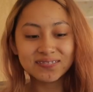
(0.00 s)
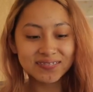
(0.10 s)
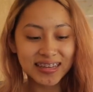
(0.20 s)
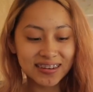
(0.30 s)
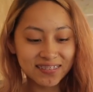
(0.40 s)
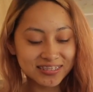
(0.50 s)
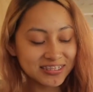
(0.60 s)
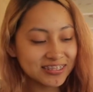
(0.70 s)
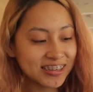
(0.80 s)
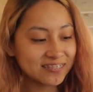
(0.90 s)
and I watched
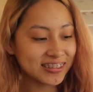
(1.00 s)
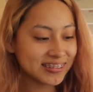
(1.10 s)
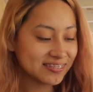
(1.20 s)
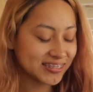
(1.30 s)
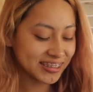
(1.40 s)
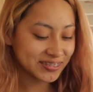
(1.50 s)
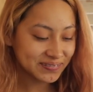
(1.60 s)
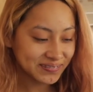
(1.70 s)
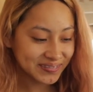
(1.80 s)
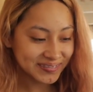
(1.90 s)
her like recent video
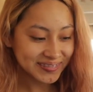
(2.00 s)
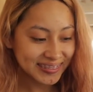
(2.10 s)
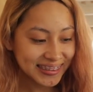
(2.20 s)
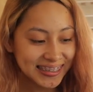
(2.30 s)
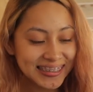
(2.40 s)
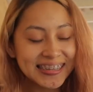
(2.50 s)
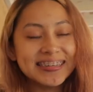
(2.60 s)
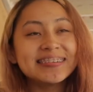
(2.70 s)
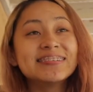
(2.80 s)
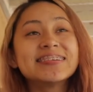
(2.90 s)

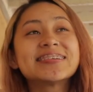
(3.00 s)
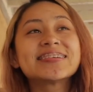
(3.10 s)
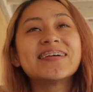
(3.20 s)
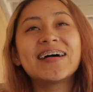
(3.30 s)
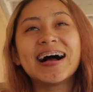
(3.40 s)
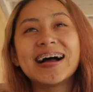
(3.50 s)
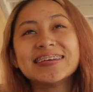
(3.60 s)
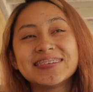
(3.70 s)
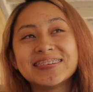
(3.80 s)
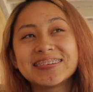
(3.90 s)
and she was so high.
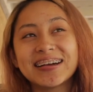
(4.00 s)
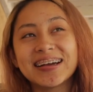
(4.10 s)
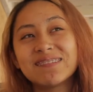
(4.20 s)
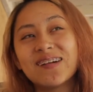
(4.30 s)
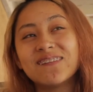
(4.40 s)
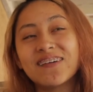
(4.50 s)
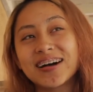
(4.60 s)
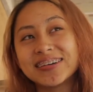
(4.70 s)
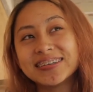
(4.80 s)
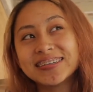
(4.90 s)
was talking about
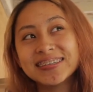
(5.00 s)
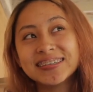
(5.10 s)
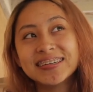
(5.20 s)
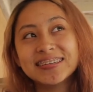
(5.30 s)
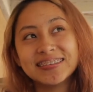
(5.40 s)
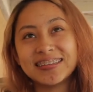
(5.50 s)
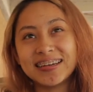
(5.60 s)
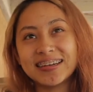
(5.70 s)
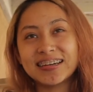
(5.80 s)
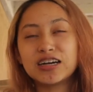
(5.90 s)
water
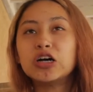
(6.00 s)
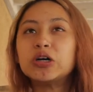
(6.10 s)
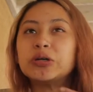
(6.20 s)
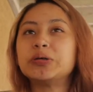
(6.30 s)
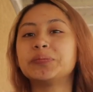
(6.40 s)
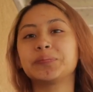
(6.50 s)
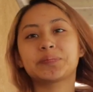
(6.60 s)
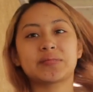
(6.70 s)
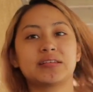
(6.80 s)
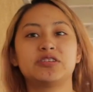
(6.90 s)
saying um
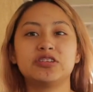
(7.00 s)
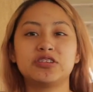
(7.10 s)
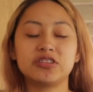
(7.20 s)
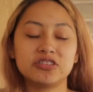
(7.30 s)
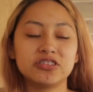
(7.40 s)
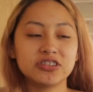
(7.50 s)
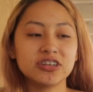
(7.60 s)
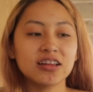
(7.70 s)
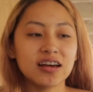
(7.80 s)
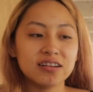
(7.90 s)
she she took
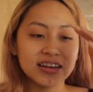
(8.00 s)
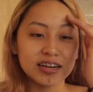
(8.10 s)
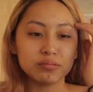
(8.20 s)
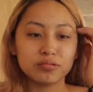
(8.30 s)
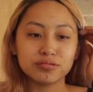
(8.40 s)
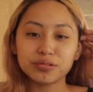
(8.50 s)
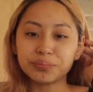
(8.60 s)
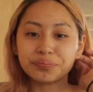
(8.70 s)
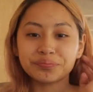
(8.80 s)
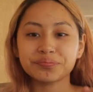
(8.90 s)
a lot of edibles
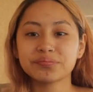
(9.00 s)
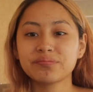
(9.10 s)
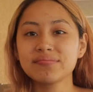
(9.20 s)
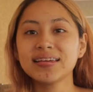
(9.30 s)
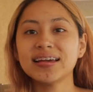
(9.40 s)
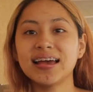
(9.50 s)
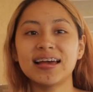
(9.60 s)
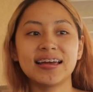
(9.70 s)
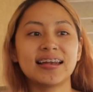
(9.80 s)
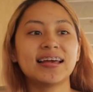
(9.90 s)

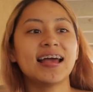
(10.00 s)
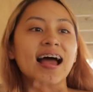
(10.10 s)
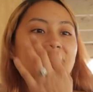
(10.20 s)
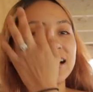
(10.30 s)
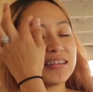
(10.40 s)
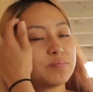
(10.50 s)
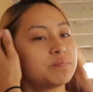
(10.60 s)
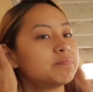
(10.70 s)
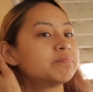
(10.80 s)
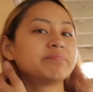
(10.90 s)
and I guess
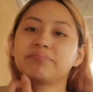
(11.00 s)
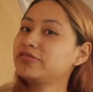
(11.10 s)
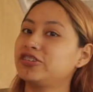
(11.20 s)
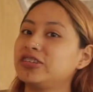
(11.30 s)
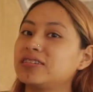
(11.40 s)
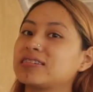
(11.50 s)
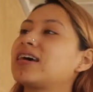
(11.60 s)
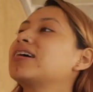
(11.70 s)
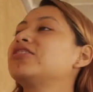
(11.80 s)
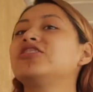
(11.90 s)
she's
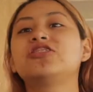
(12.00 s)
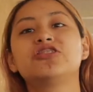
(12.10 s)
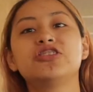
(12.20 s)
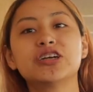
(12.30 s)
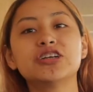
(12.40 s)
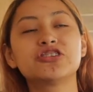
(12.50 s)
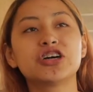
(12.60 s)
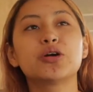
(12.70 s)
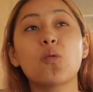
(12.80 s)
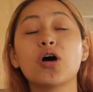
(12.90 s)
like she she can
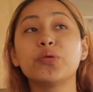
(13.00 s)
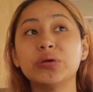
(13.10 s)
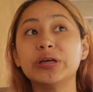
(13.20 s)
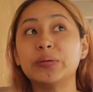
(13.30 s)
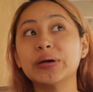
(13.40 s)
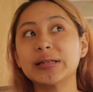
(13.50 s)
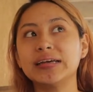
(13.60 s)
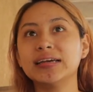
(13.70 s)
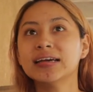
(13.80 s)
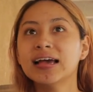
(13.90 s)
chug water really
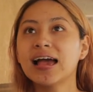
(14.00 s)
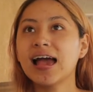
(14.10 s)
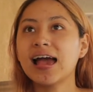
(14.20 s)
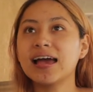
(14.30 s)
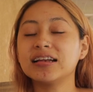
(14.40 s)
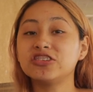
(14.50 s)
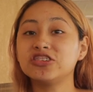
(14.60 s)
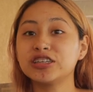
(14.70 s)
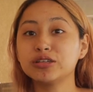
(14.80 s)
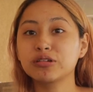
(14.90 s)
quickly and
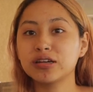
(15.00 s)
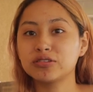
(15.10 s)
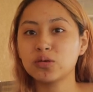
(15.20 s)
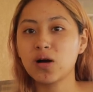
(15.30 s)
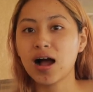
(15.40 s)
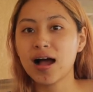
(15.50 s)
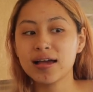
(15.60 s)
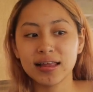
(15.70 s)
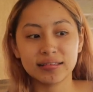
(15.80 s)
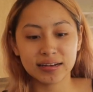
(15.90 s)
she ended up getting so high
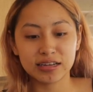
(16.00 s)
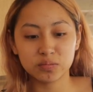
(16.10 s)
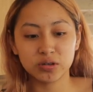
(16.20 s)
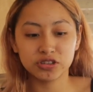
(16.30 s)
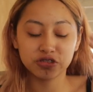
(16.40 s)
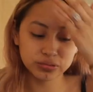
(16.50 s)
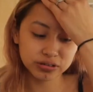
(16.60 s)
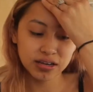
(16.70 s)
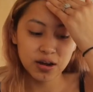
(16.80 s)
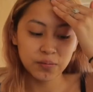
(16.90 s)
like the next morning she
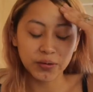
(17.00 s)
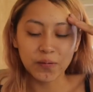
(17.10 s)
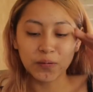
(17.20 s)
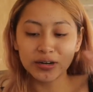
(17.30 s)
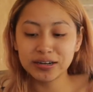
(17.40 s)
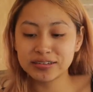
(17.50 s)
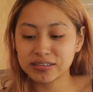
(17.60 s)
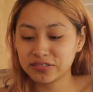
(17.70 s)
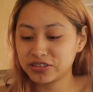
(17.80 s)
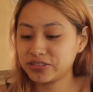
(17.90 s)
was recording
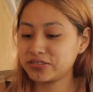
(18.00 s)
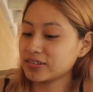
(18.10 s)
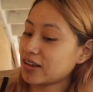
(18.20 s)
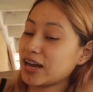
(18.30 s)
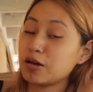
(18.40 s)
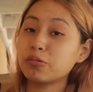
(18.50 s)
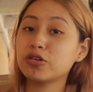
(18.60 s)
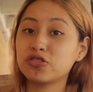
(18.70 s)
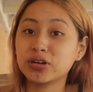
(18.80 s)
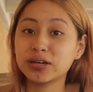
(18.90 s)
herself she was not able to
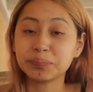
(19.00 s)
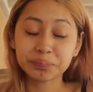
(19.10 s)
drink